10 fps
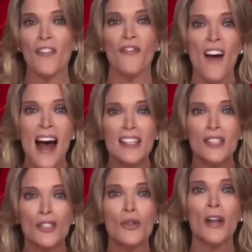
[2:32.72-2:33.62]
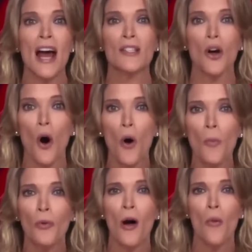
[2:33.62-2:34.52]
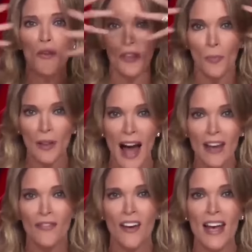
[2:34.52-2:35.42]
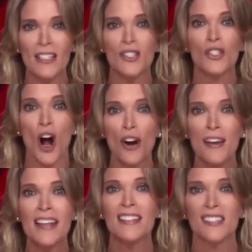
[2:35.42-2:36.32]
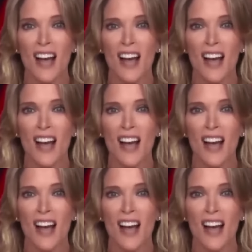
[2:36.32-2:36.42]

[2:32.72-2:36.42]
in a fat suit as Oprah with the blackface, mm-hmm. darning